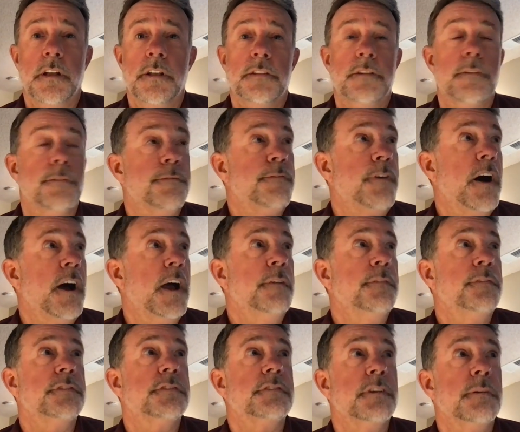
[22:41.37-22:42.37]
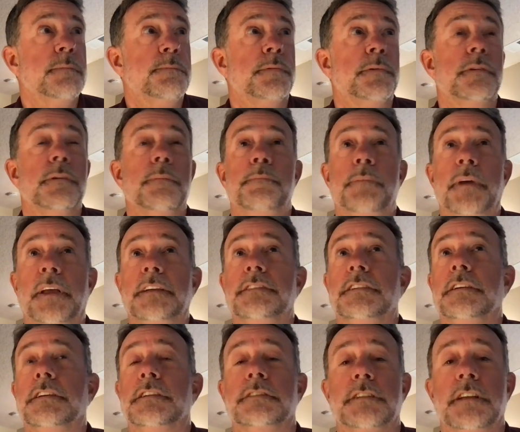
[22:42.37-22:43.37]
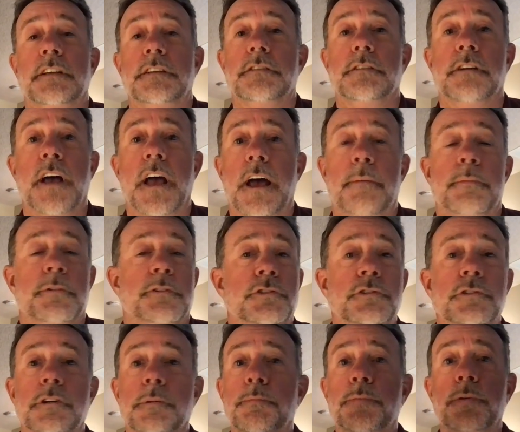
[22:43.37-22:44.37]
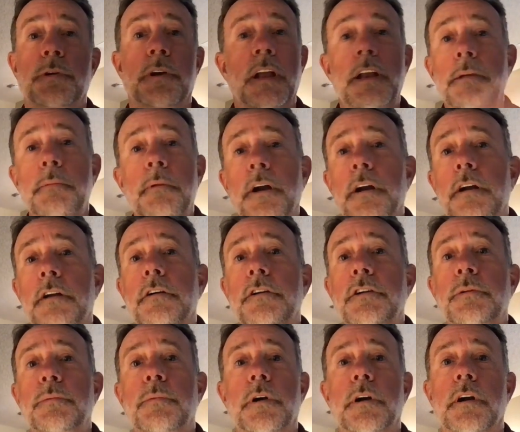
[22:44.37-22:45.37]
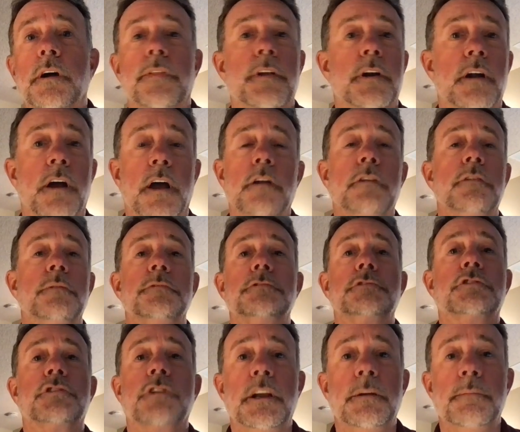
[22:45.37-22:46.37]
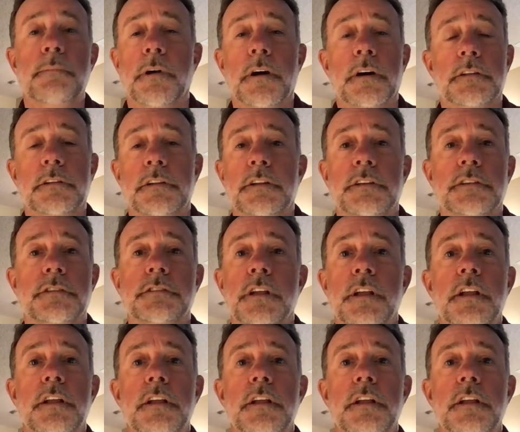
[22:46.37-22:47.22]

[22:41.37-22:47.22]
The 5 simple, basic, essential habits. You can put any moniker you want on there. I don't trademark this.